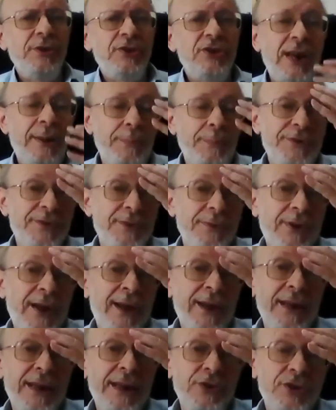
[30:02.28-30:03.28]
and Shabbos and
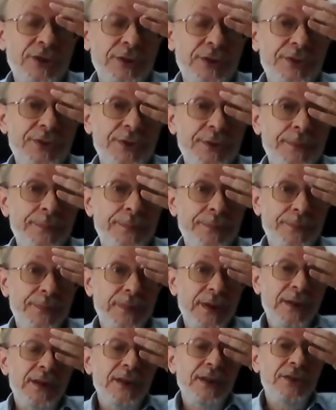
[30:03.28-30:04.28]
violations.
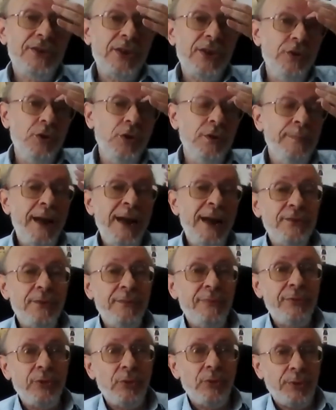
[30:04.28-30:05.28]
So you might
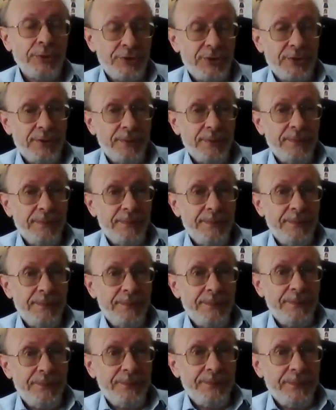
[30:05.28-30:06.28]
have thought,
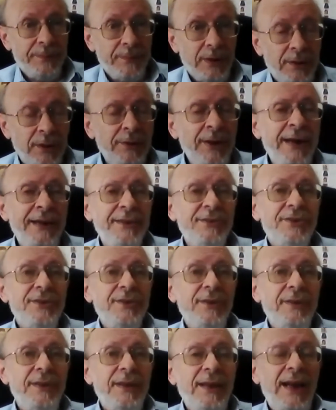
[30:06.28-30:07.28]
all right,
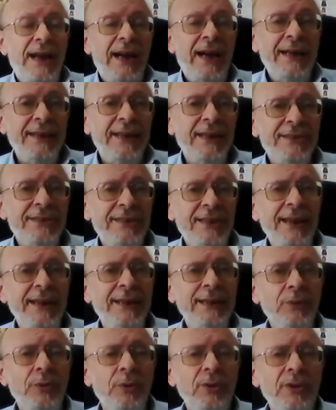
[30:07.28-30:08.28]
I can
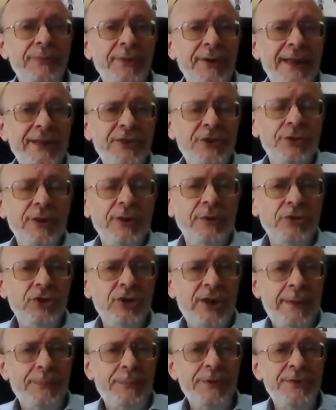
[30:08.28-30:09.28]
take lulav and esrog on
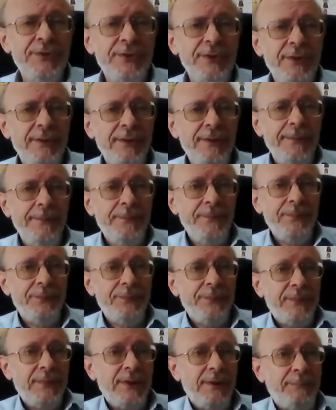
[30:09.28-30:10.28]
Shabbos
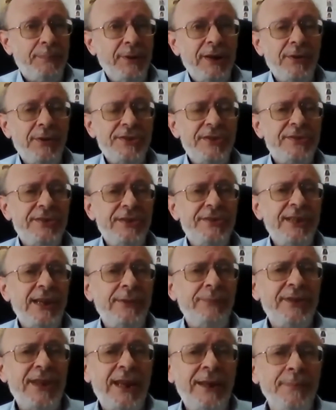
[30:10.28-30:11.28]
because it's a
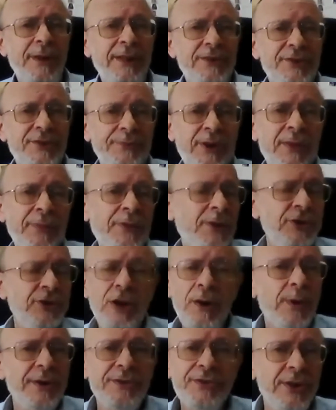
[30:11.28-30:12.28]
7-day mitzvah and the
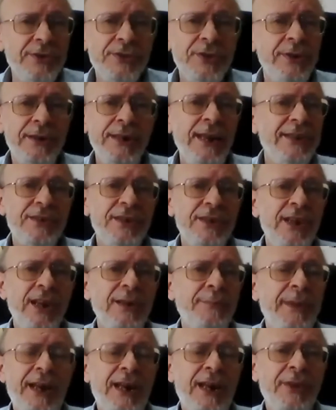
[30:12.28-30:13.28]
Torah doesn't need to
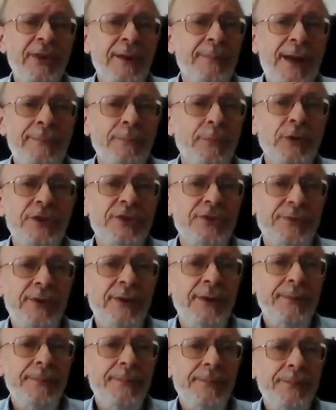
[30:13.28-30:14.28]
tell me anything about mitzvah,